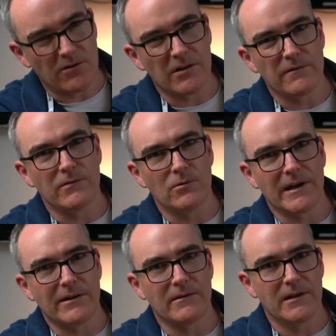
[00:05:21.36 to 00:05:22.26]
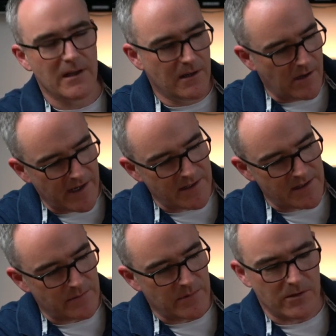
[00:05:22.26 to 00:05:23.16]
not going to fall out. I hear
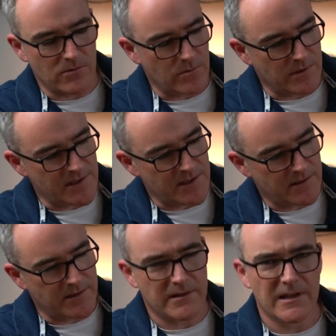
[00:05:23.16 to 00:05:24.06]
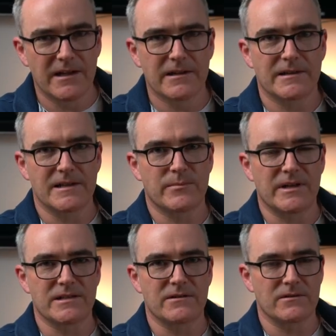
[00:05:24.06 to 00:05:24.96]
some of the old ones, this
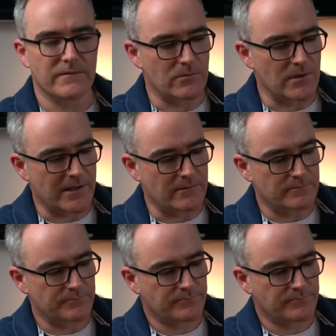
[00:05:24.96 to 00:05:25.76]
piece used to fall out.